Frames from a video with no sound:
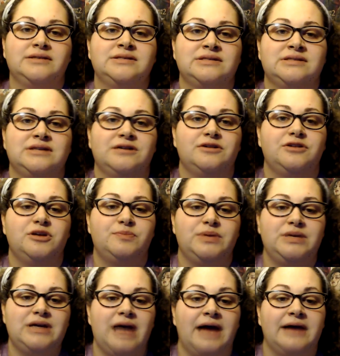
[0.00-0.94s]
necessarily
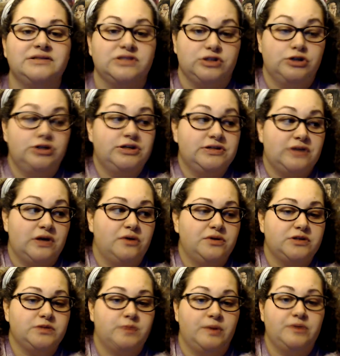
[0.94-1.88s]
be as good as
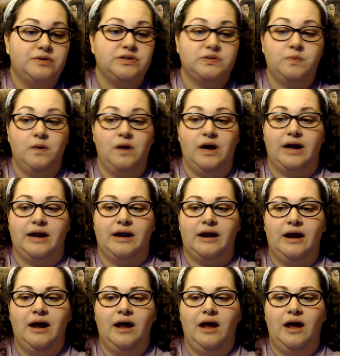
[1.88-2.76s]
Hocus Pocus 1.